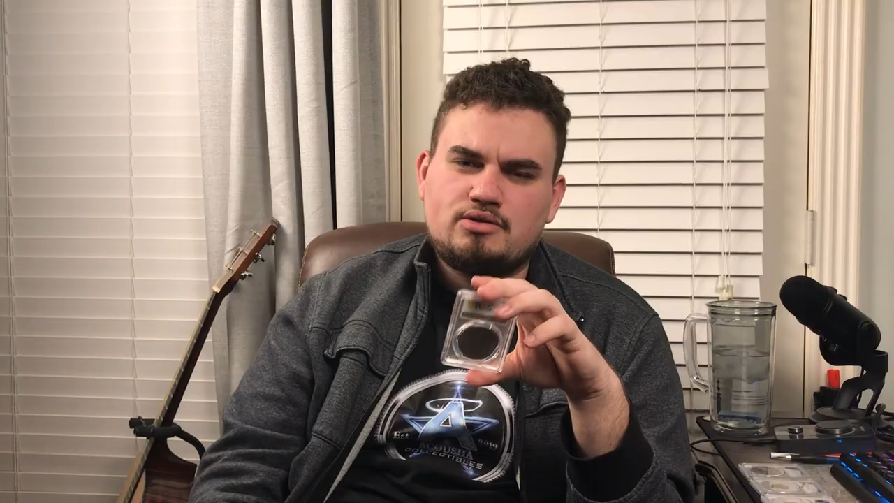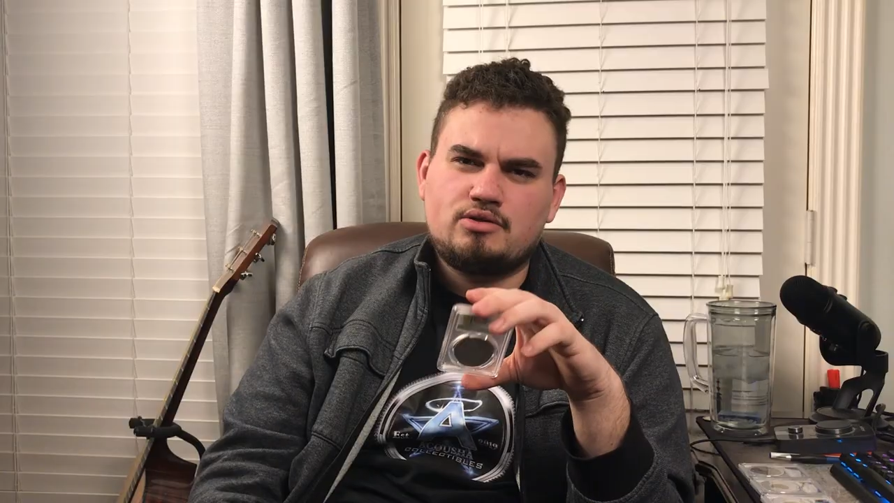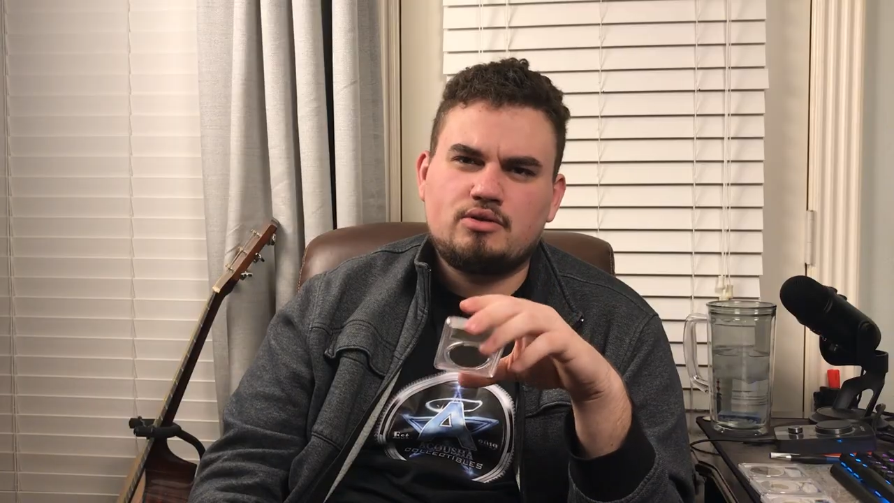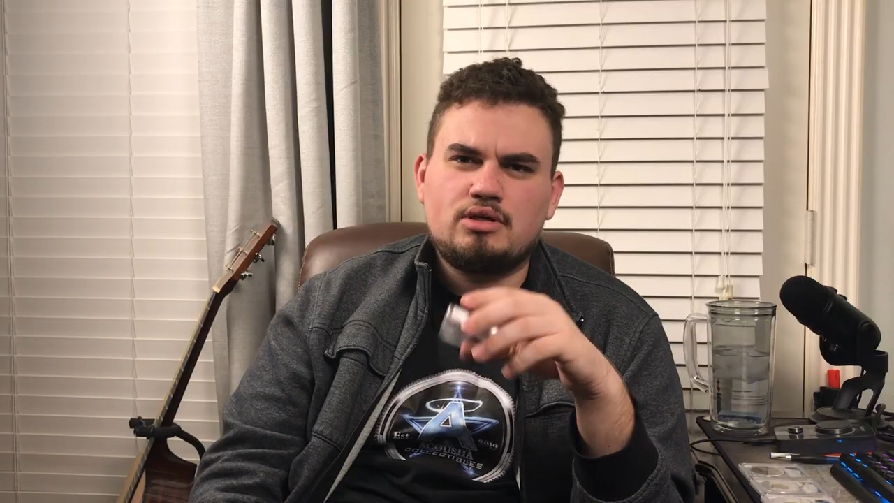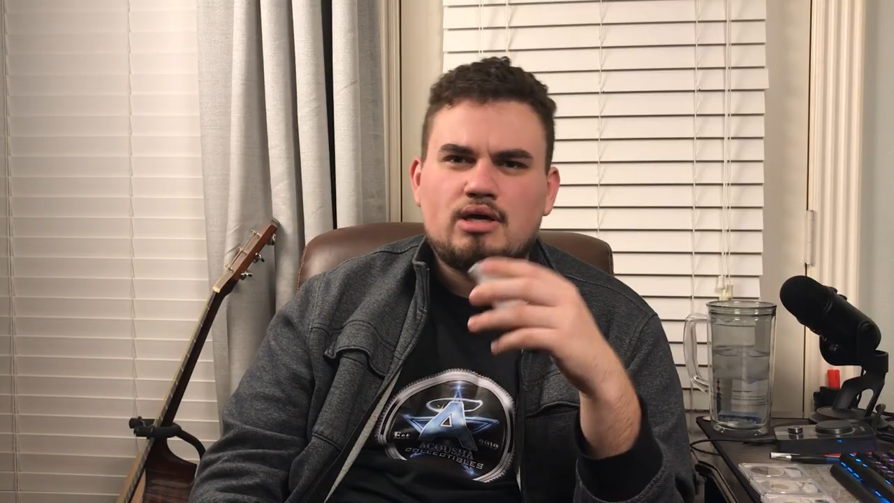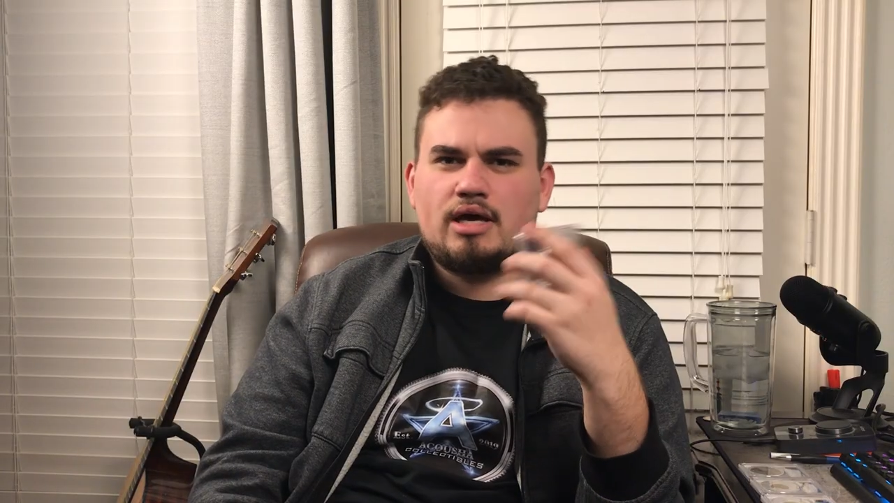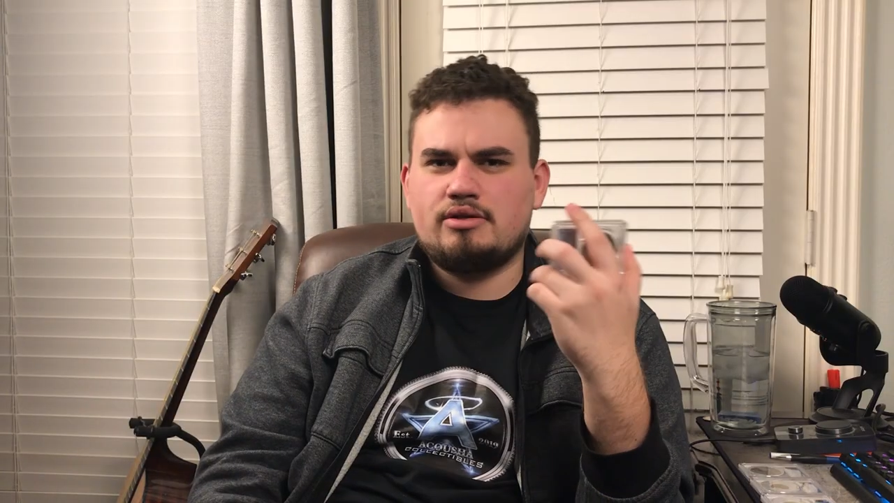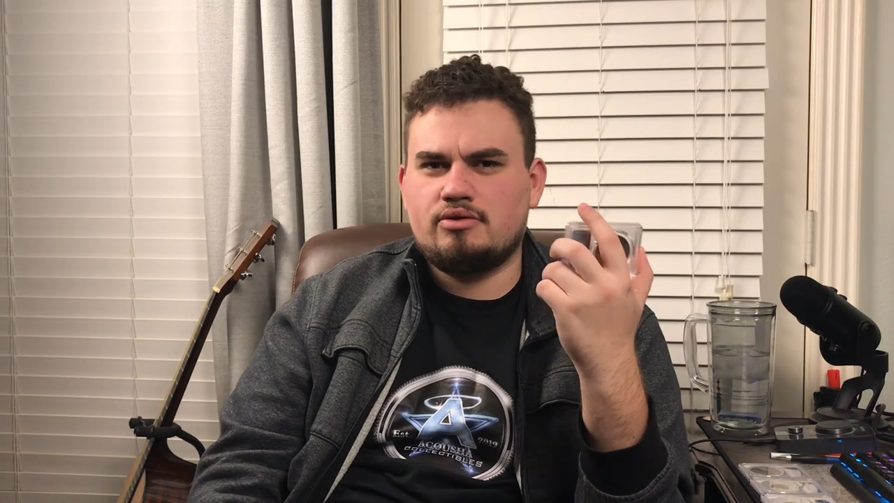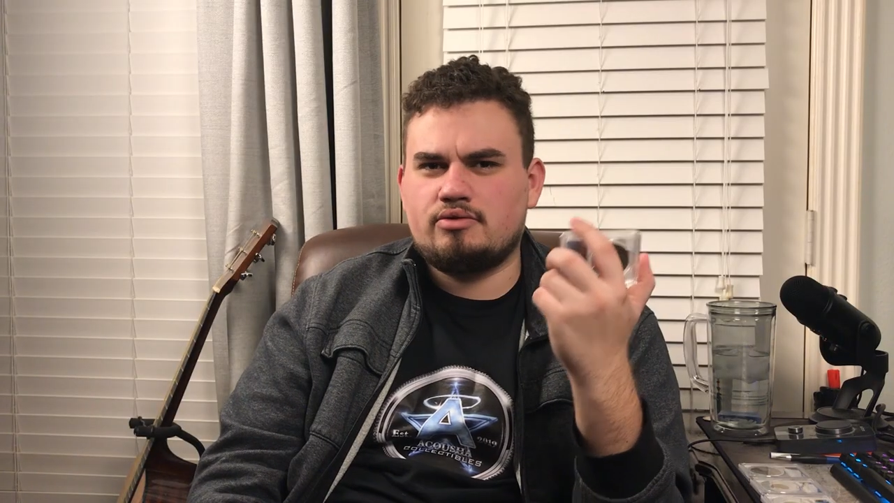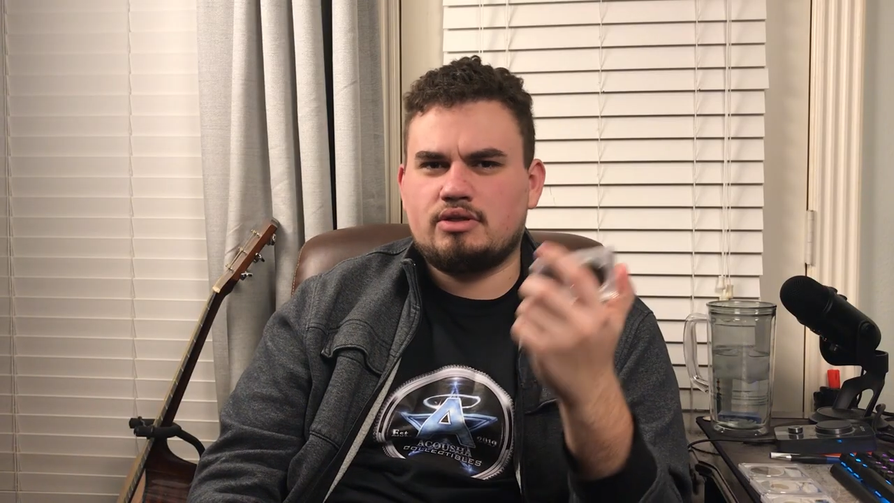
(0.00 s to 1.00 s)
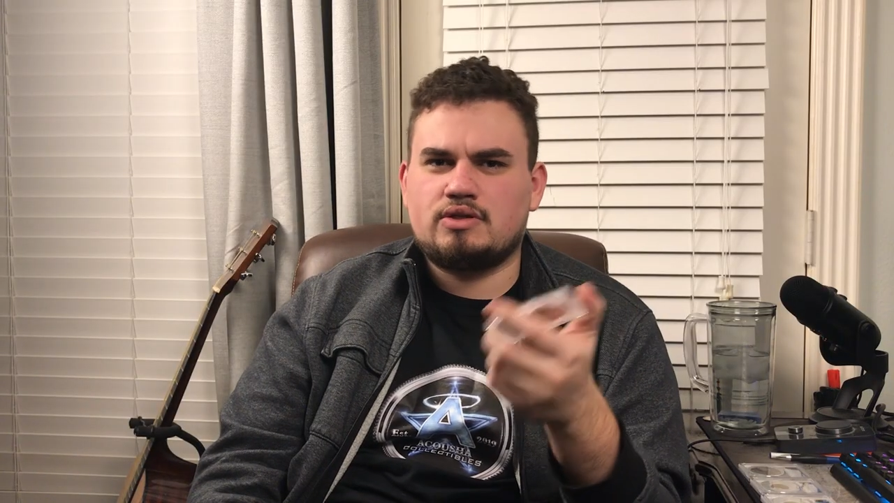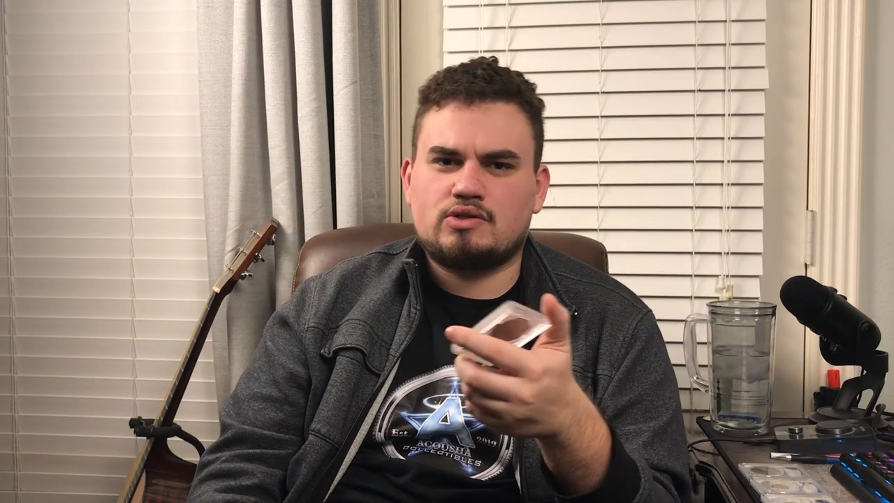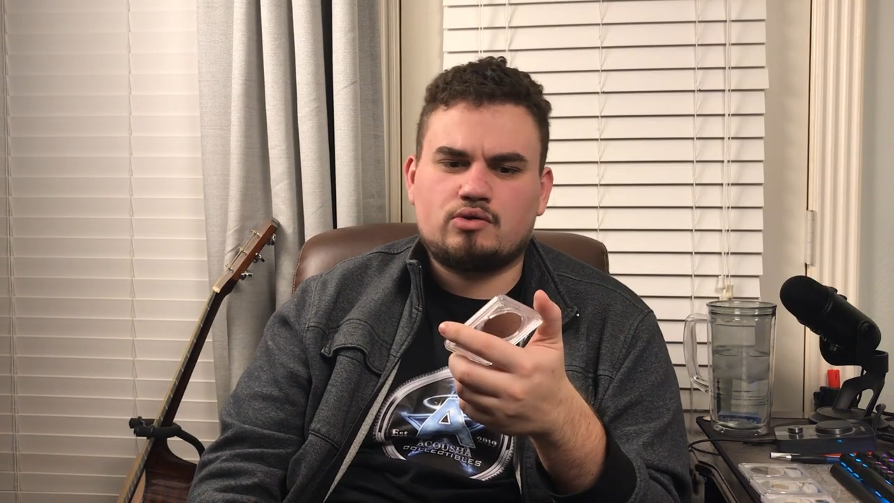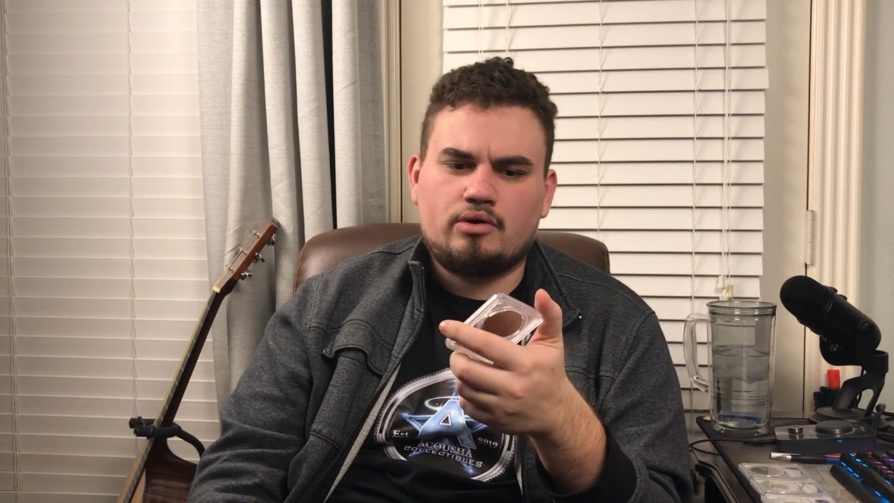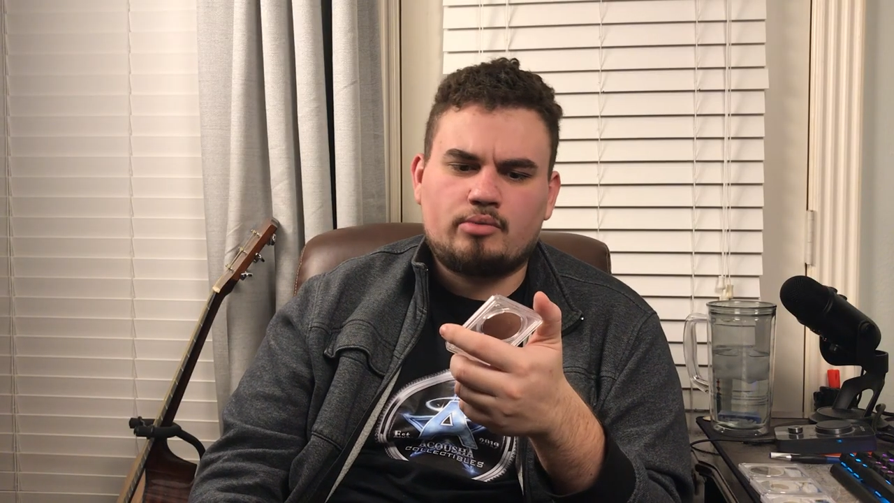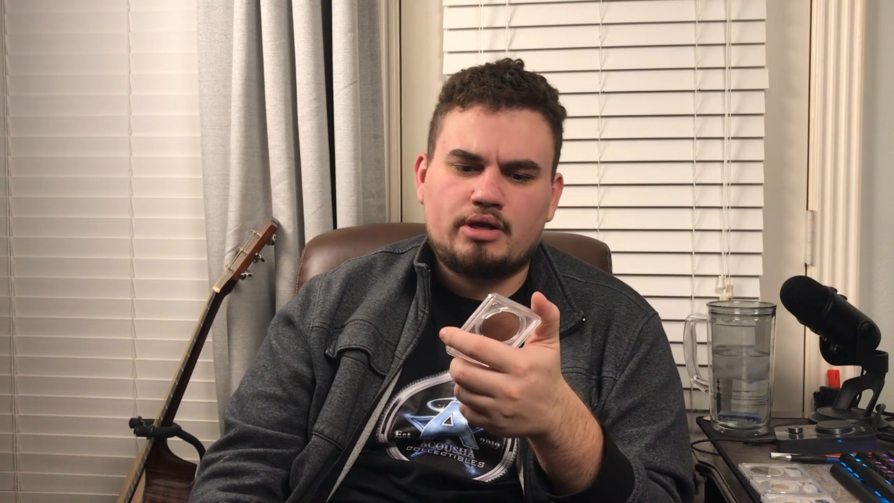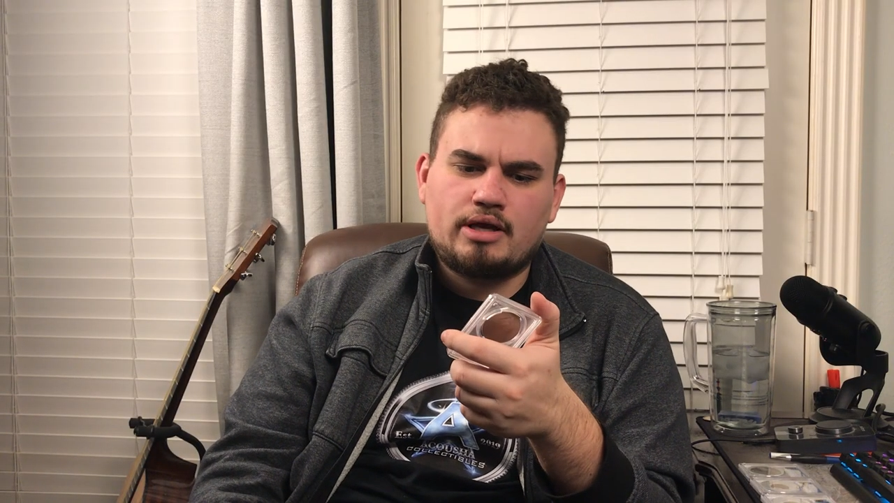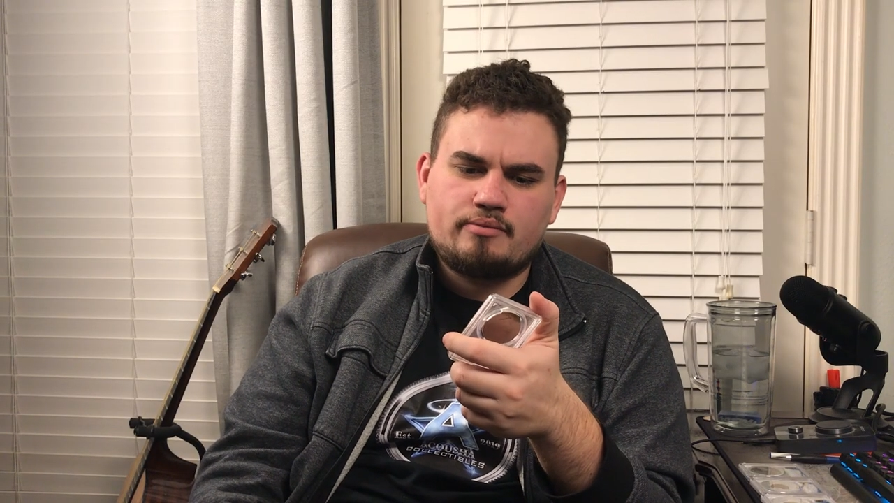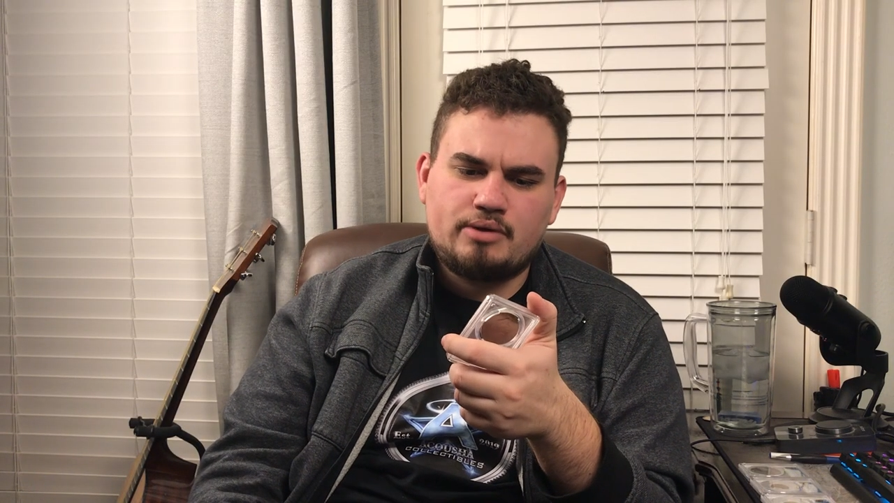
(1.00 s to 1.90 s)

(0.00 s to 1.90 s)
to it. I do think this coin might have